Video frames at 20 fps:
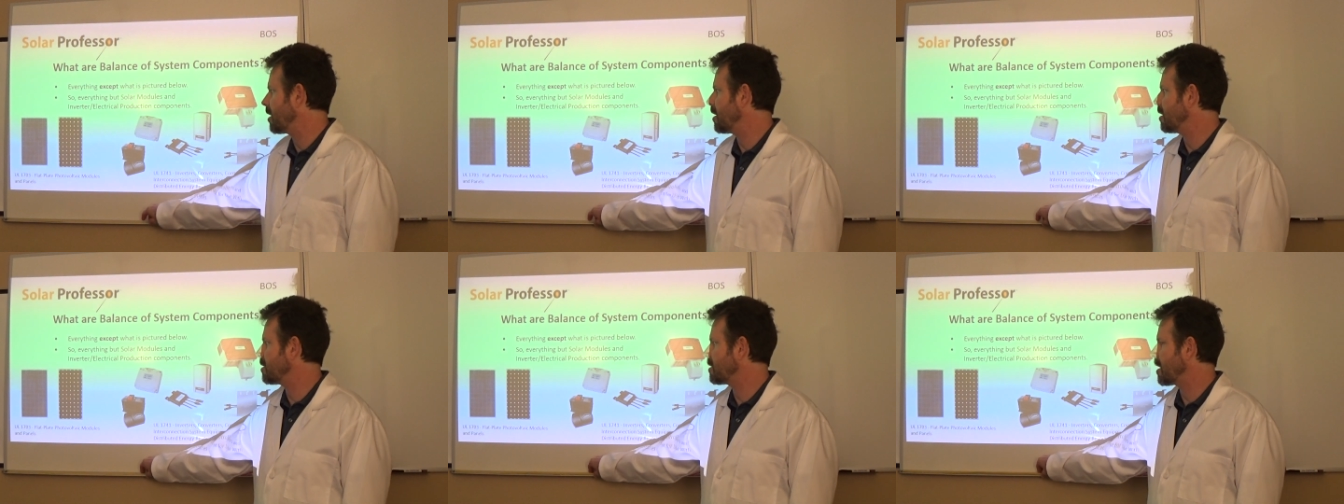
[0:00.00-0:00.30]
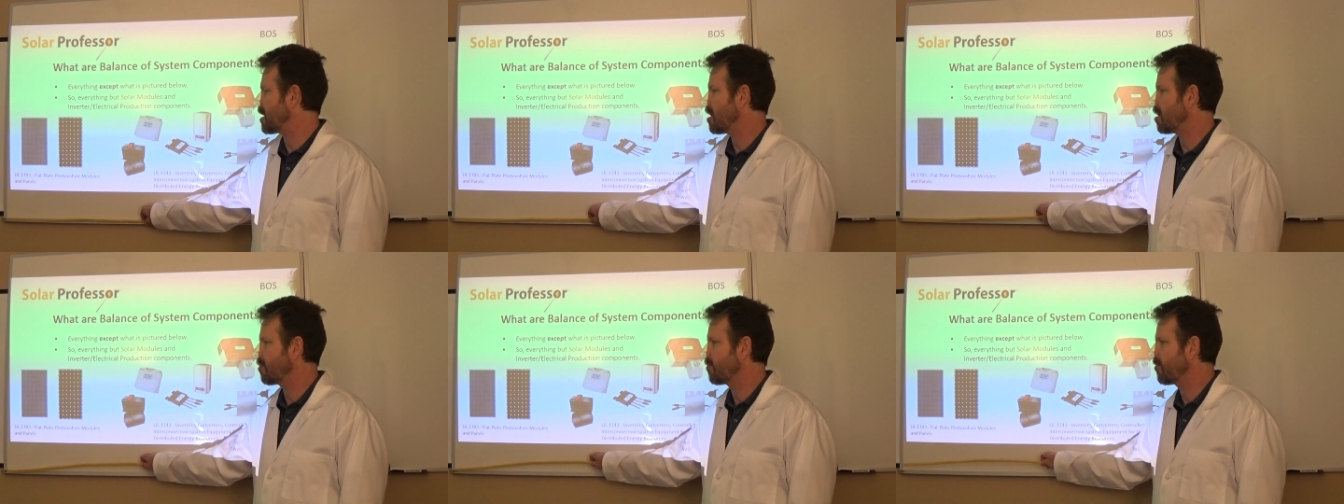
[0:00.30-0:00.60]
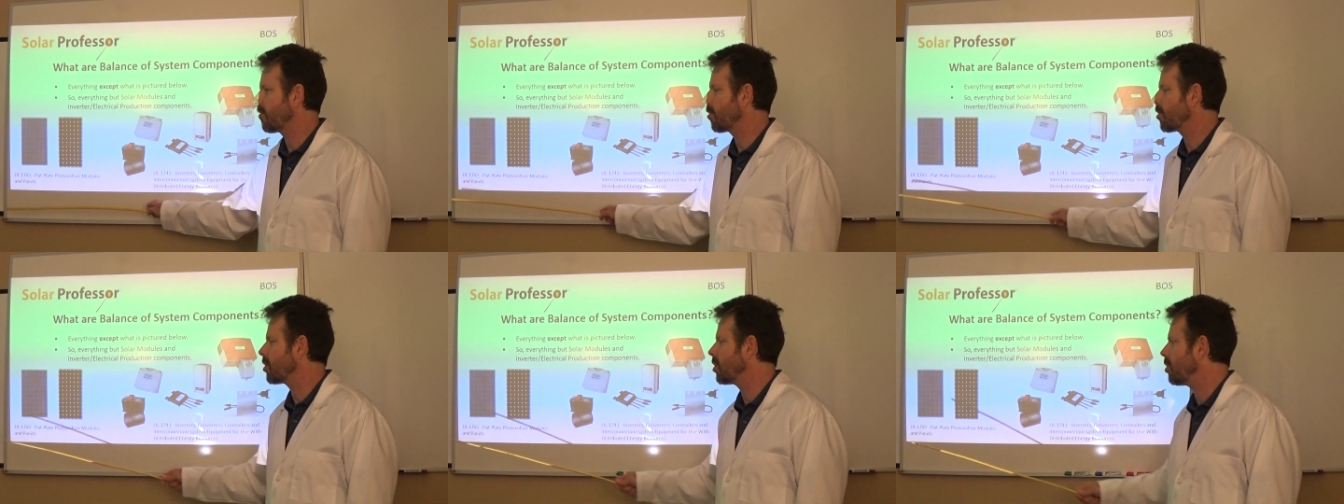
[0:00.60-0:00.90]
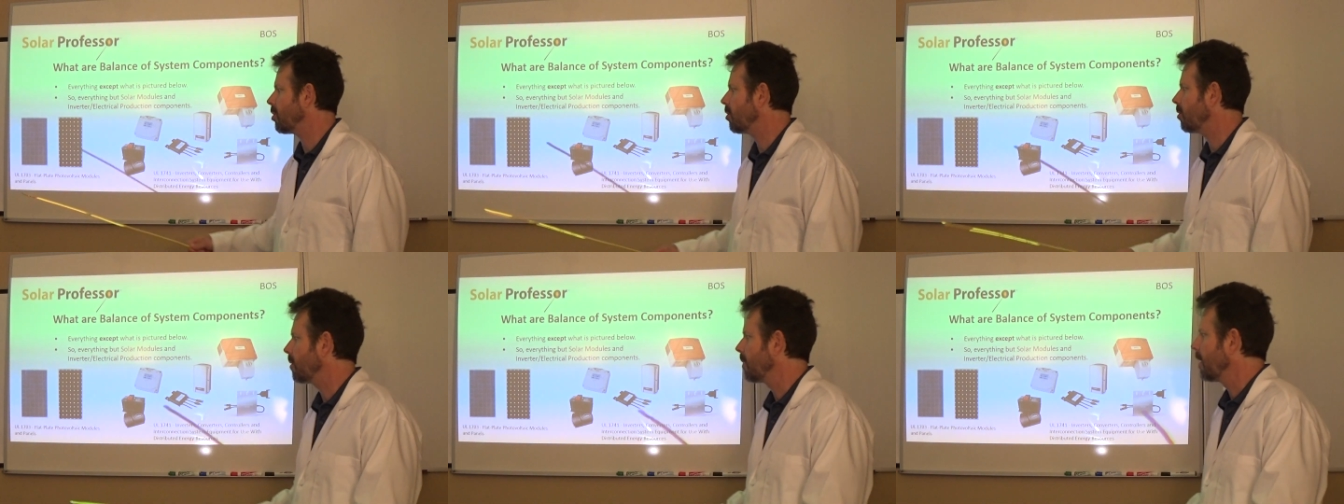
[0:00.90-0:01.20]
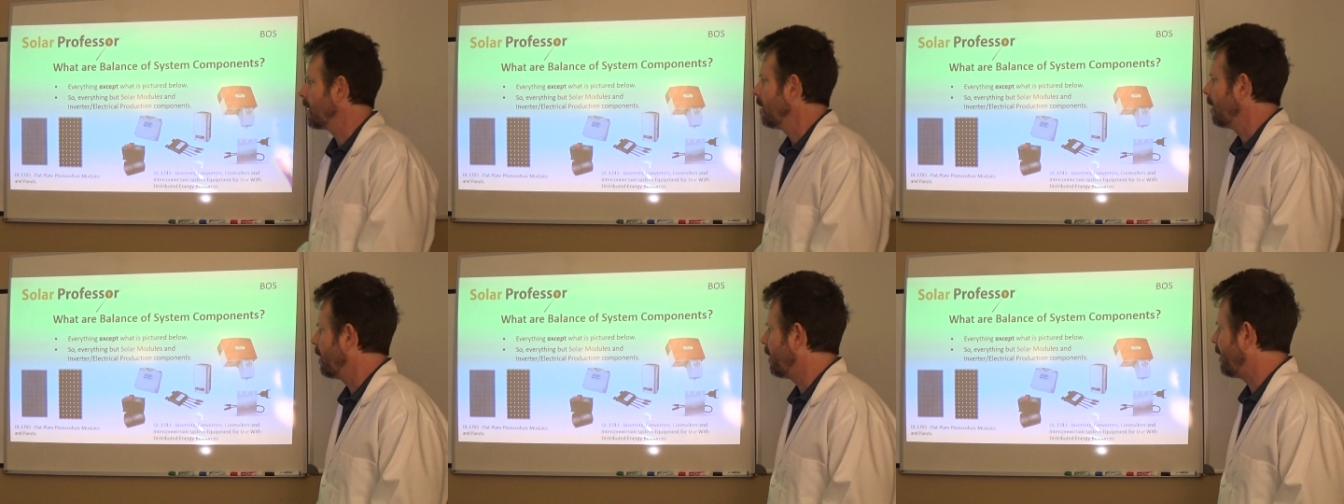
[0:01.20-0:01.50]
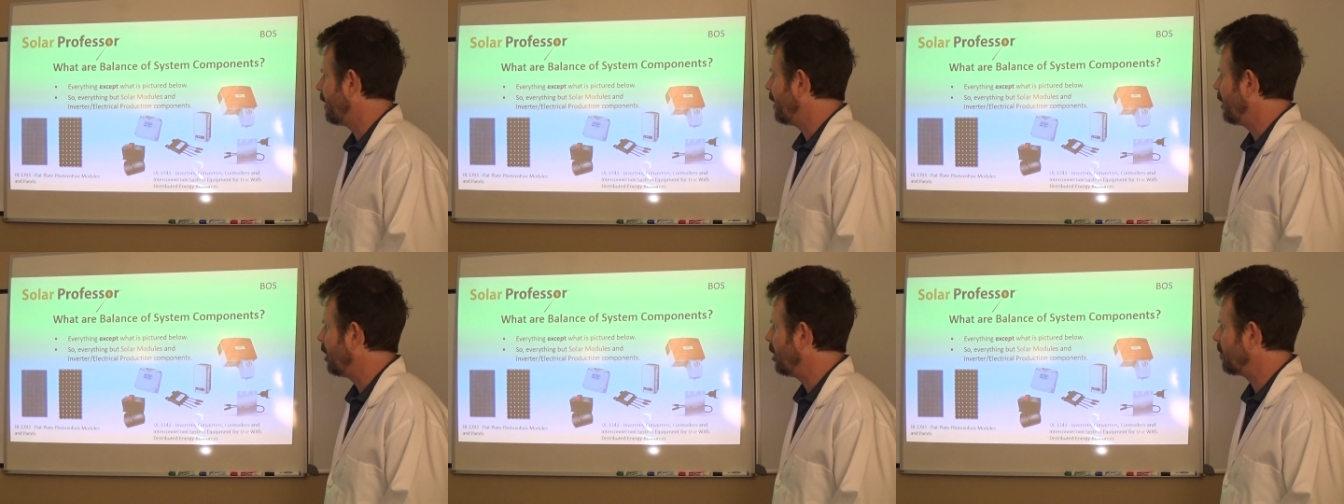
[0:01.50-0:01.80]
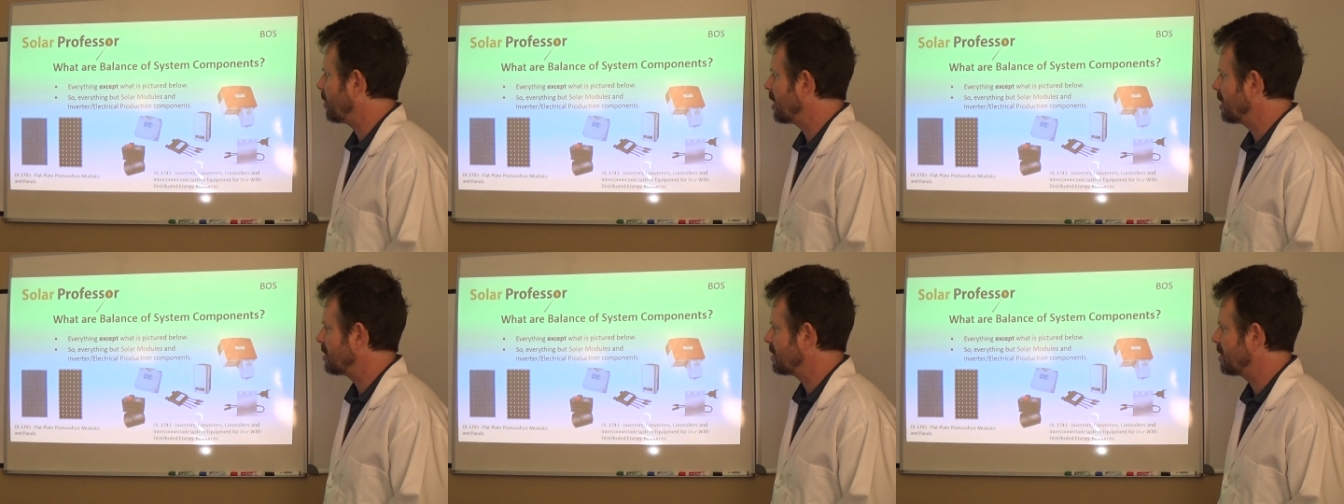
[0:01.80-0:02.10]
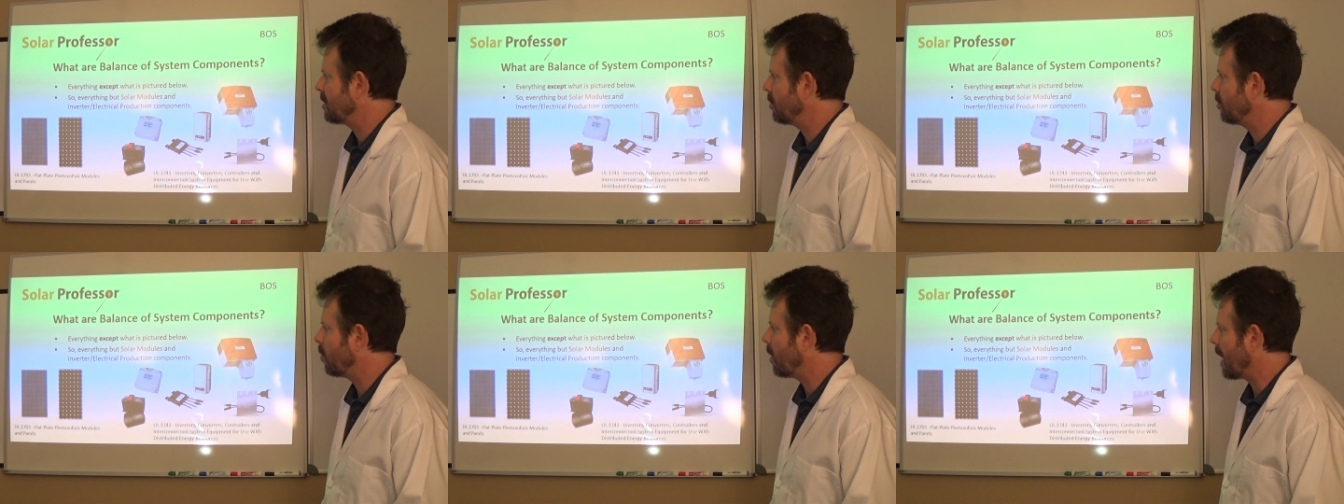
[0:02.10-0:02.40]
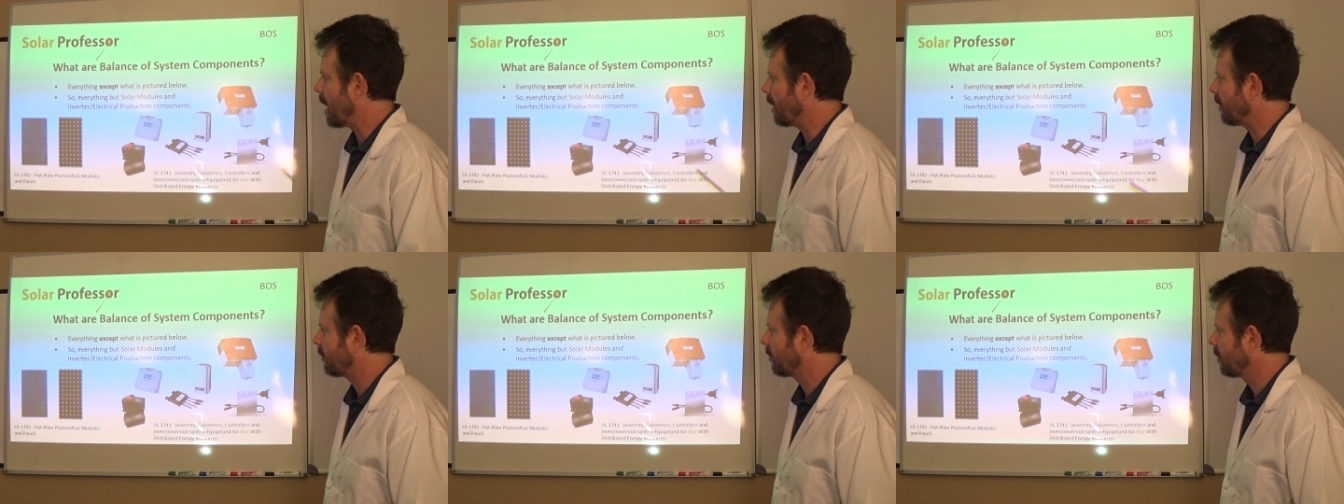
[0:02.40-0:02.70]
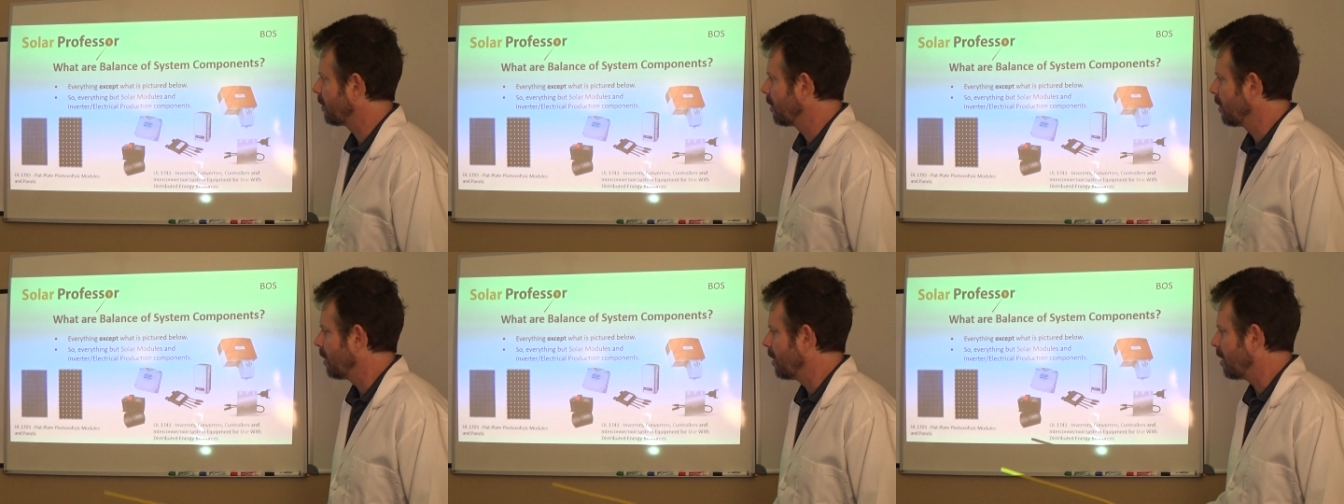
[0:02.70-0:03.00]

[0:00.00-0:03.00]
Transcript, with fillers: it down for you um, in two ways.